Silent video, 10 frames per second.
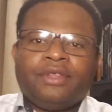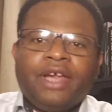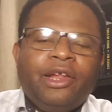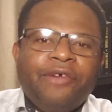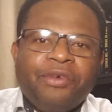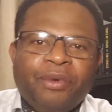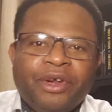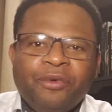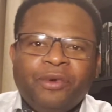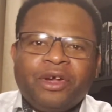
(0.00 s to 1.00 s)
Hello
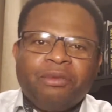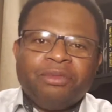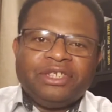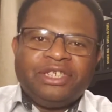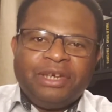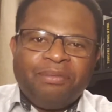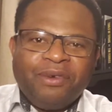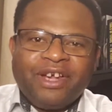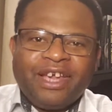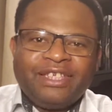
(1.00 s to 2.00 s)
everybody, welcome to Ship
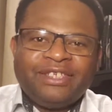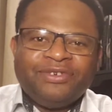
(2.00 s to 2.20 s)
Nuggets.